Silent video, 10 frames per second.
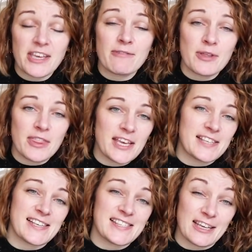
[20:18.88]
think with
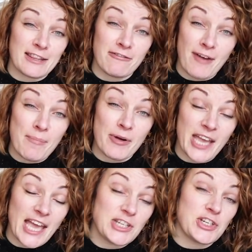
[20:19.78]
this, it's like the
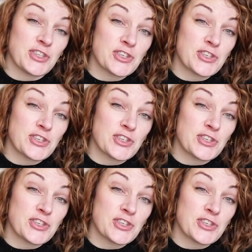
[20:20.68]
fabrication.